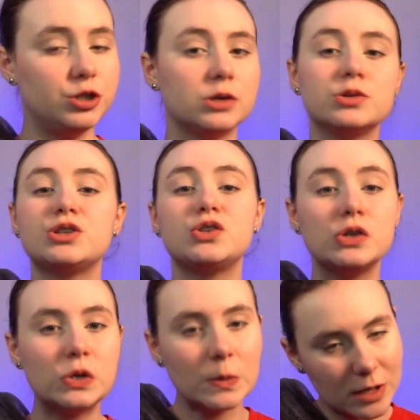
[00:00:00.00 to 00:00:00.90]
Don't
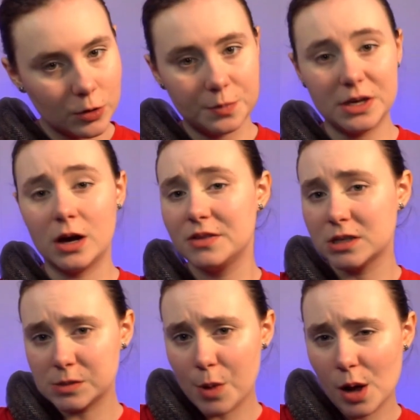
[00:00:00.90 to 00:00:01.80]
assume it will be on the
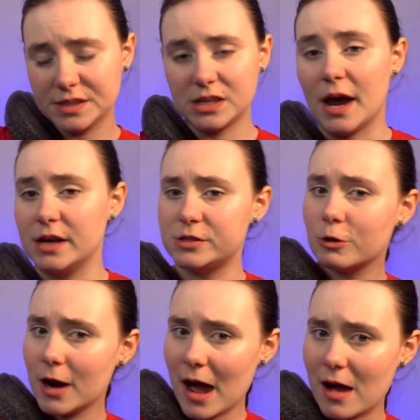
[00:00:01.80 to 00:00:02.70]
small size
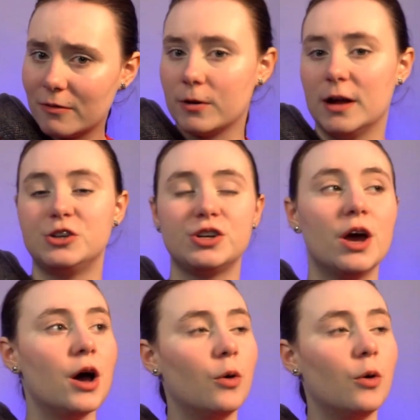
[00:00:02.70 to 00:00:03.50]
or average.